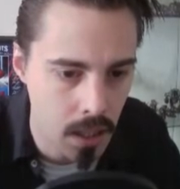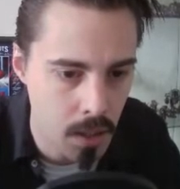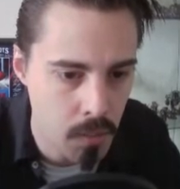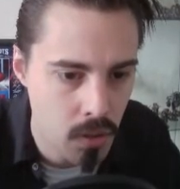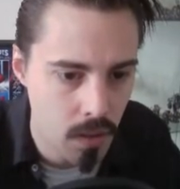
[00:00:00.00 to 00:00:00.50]

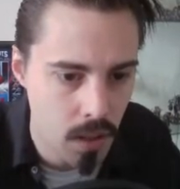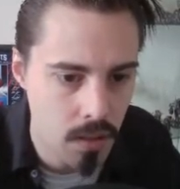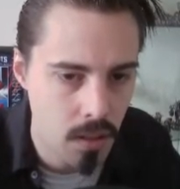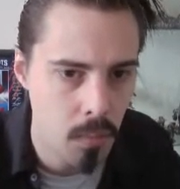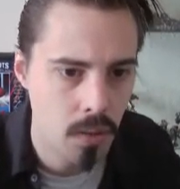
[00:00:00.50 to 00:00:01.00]
immune to
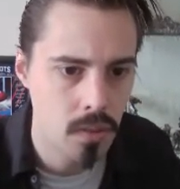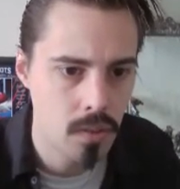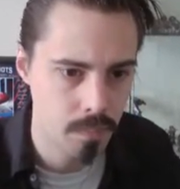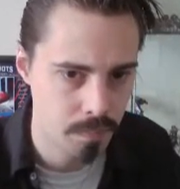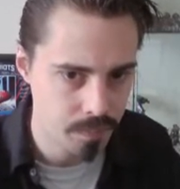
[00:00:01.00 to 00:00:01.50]
ground type
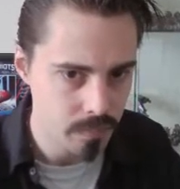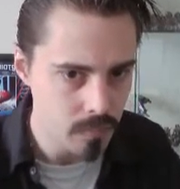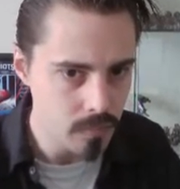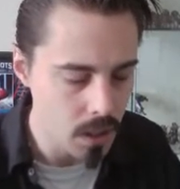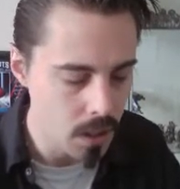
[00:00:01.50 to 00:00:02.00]
moves,
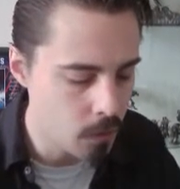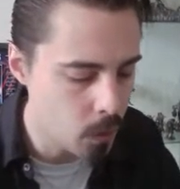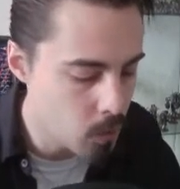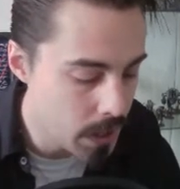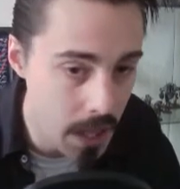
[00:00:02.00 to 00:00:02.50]

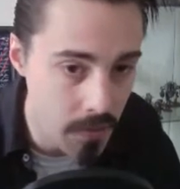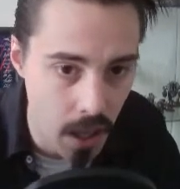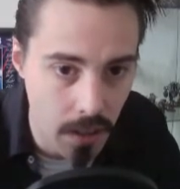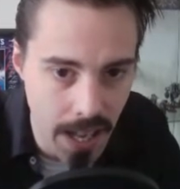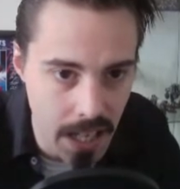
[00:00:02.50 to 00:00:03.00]
which we have
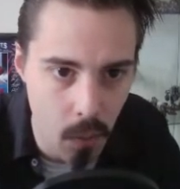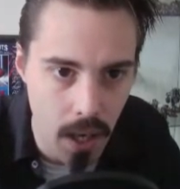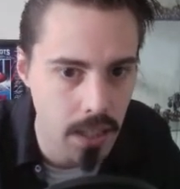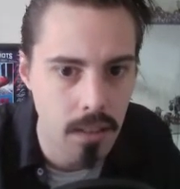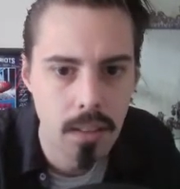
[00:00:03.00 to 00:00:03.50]
none
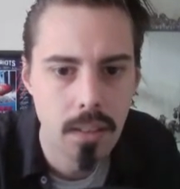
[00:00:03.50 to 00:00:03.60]
anyway.